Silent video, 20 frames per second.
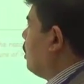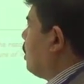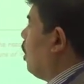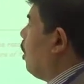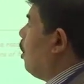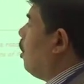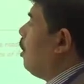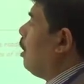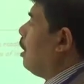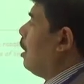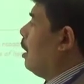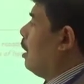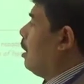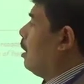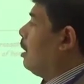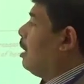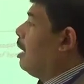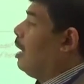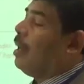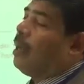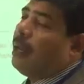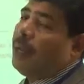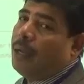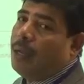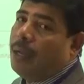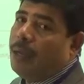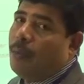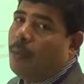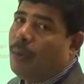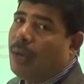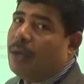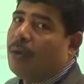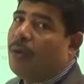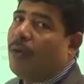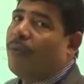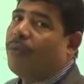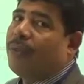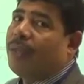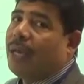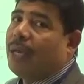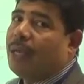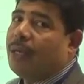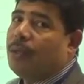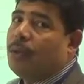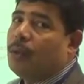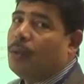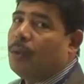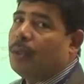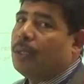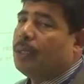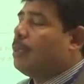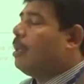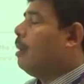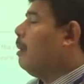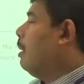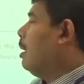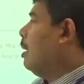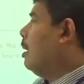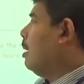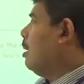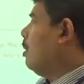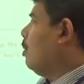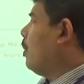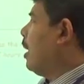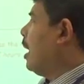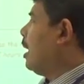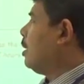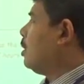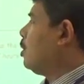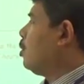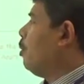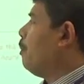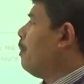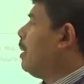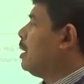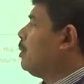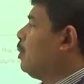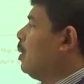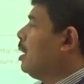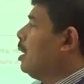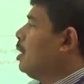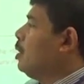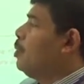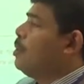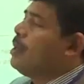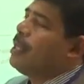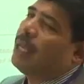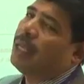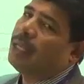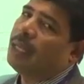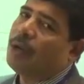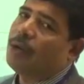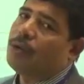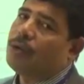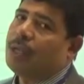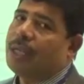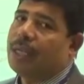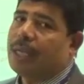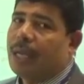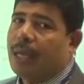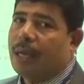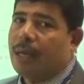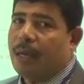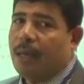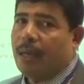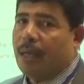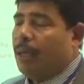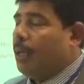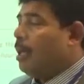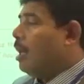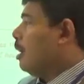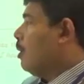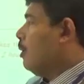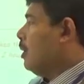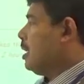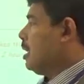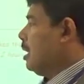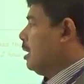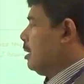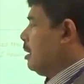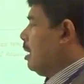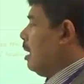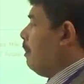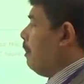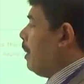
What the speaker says: So one of the newest ways to persuade is using the rhetorical questions.